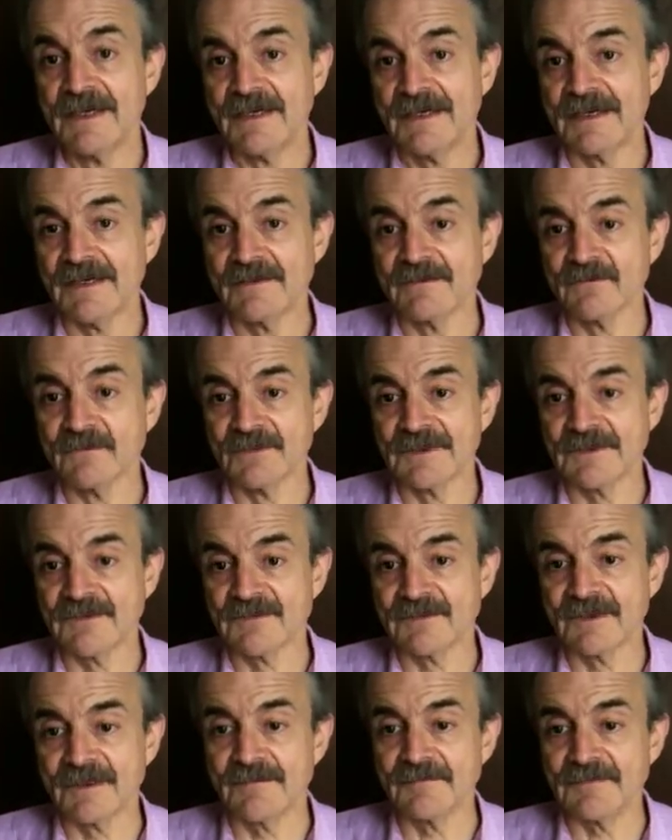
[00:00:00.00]
in
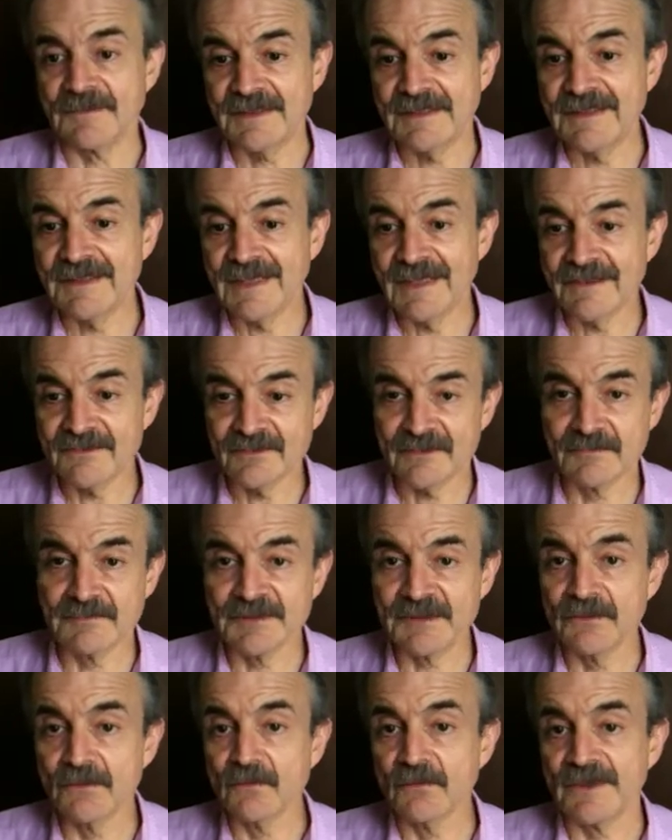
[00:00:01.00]
which he has to
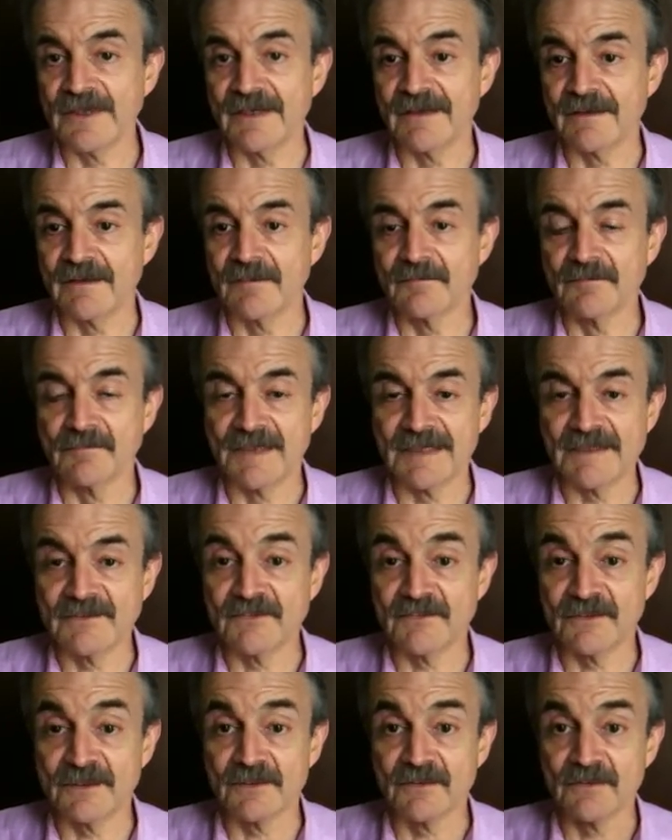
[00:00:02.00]
be aware of
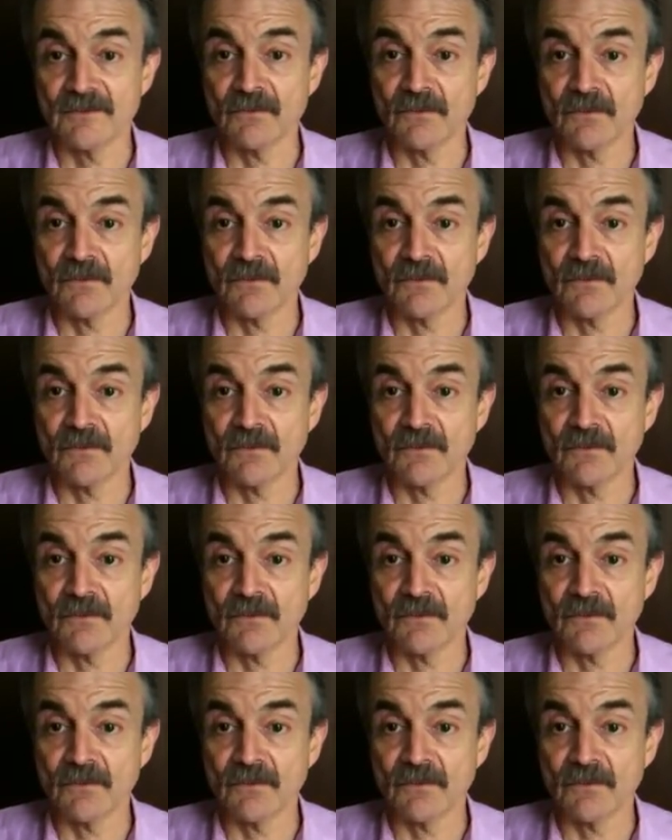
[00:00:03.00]
mates in